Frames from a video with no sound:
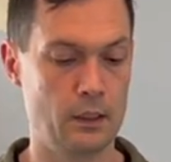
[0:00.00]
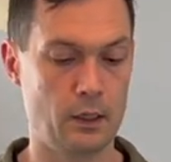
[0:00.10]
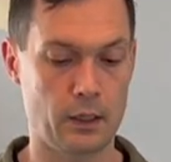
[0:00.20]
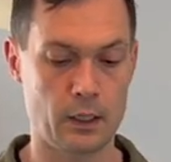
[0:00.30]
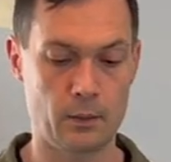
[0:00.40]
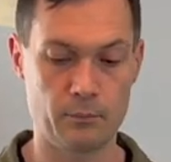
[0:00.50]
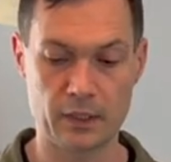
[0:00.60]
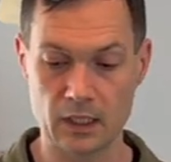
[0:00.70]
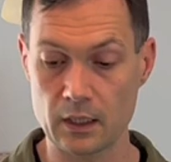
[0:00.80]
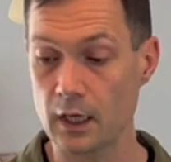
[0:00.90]
But
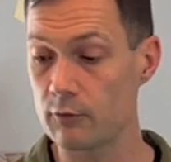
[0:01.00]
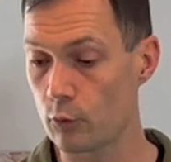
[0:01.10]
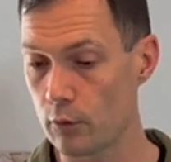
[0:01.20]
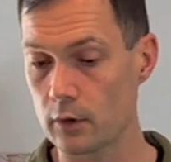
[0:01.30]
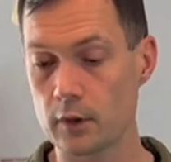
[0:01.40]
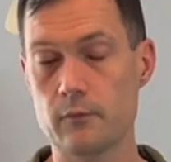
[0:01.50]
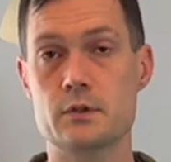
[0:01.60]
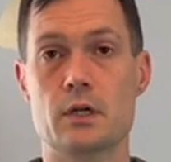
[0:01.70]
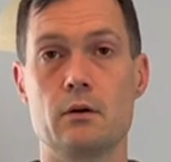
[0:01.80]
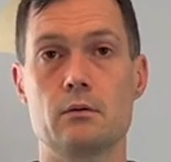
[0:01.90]
again, I've worn all of
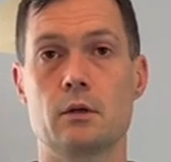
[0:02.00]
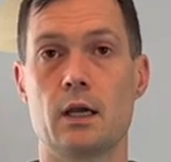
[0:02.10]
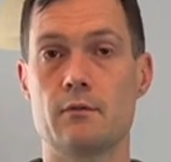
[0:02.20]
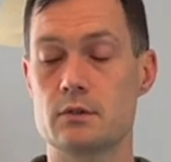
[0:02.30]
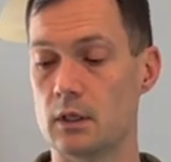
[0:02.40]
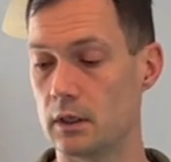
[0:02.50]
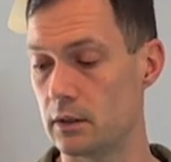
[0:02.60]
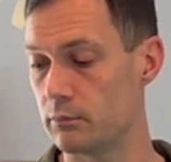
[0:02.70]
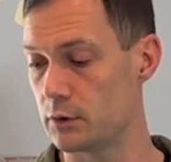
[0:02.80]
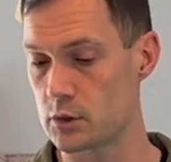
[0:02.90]
these out. I've
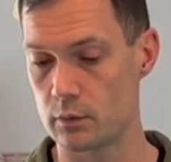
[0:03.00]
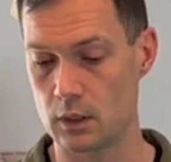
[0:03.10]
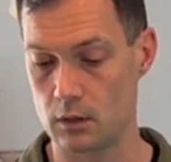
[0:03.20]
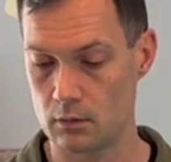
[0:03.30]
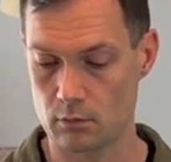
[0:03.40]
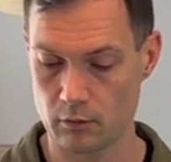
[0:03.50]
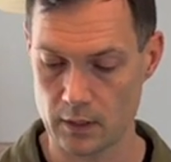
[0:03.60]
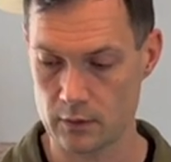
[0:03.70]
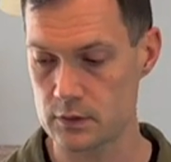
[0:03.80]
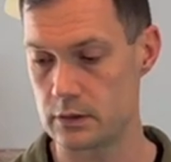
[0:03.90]
done between
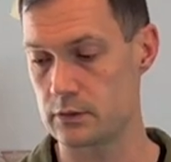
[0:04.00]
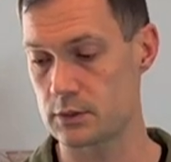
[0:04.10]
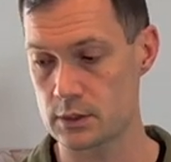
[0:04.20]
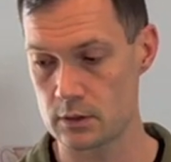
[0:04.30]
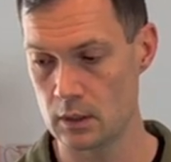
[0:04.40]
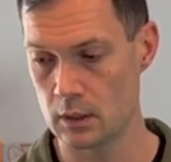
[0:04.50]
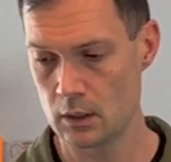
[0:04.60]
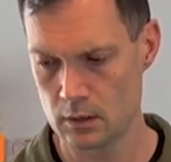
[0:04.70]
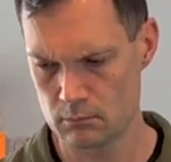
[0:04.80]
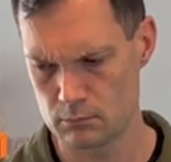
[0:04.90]
thousands,
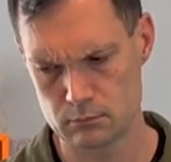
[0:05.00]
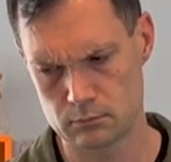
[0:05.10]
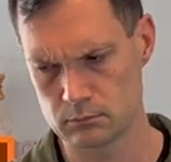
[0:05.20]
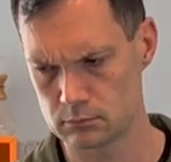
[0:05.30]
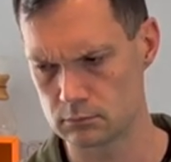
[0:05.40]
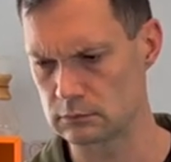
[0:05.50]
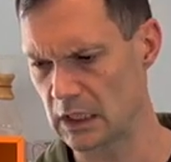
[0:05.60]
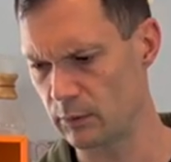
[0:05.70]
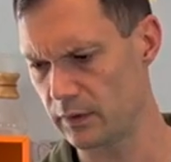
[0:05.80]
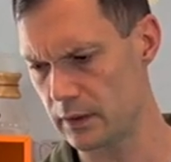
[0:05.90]
a
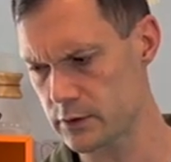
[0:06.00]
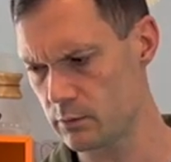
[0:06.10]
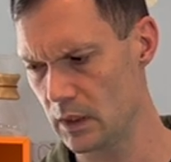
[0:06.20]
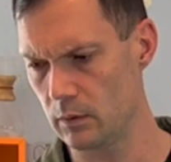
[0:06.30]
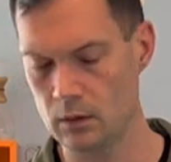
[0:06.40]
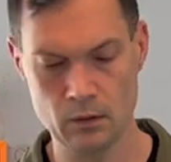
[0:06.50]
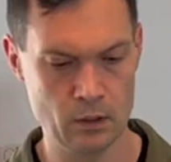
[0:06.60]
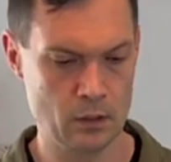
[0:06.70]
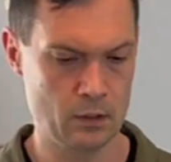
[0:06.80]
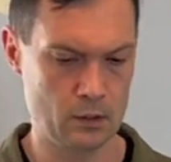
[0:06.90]
couple thousand maybe,
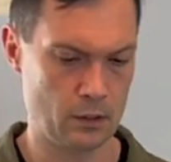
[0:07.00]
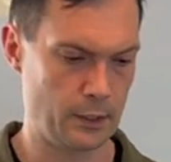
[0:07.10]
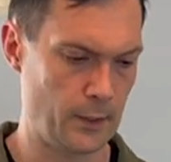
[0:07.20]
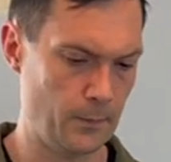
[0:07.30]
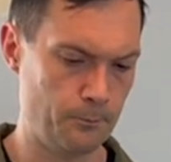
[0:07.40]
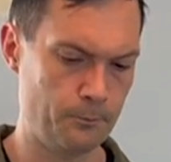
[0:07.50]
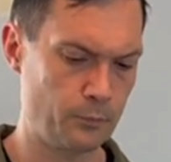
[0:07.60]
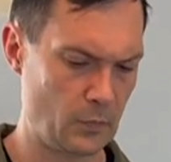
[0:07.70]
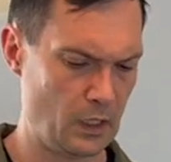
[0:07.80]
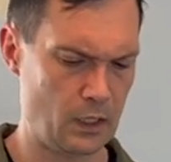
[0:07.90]
and
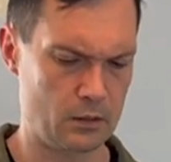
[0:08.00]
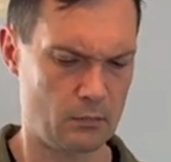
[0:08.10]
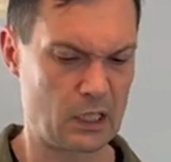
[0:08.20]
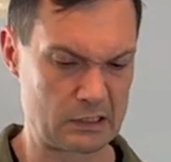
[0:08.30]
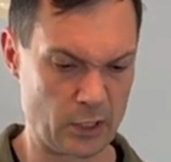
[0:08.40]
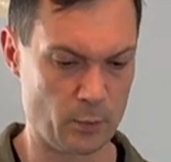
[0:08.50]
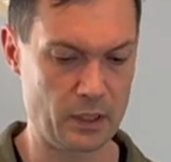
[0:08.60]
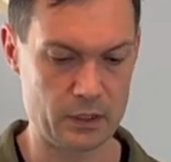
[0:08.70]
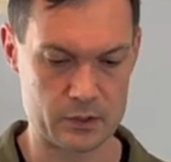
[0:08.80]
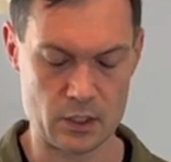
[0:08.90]
a little
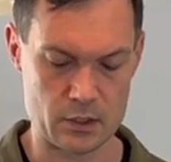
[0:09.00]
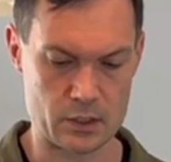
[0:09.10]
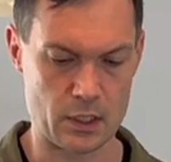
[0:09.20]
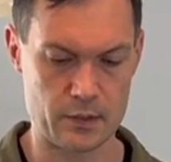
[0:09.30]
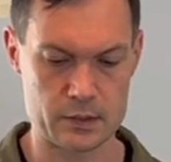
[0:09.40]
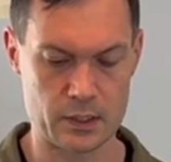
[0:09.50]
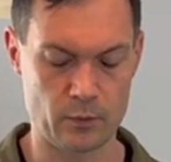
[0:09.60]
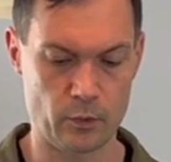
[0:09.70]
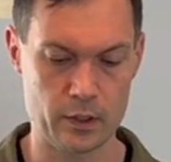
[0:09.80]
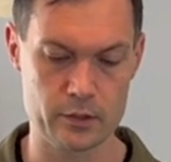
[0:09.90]
bit because I just got these in
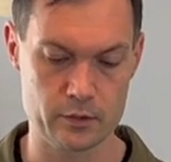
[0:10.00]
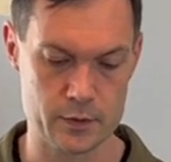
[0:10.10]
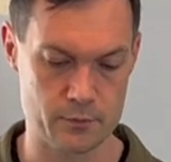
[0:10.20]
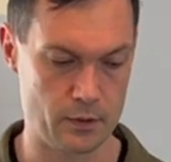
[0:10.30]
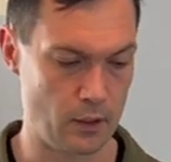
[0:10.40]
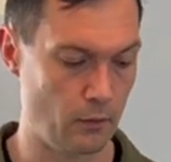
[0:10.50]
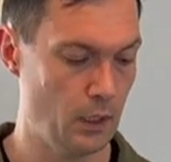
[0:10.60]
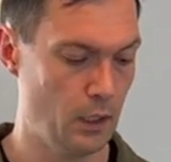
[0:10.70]
and wanted to do this video.